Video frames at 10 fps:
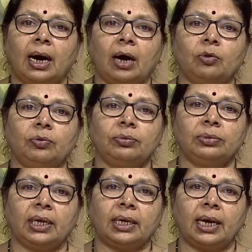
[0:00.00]
How
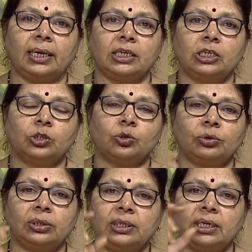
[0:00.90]
they can.
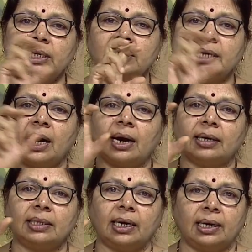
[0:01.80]
So, these
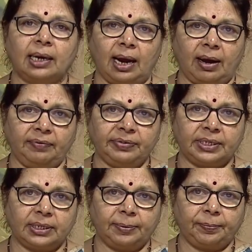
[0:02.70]
are the
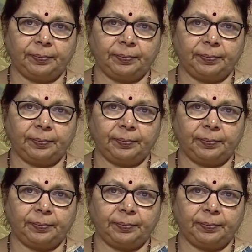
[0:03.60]
graphs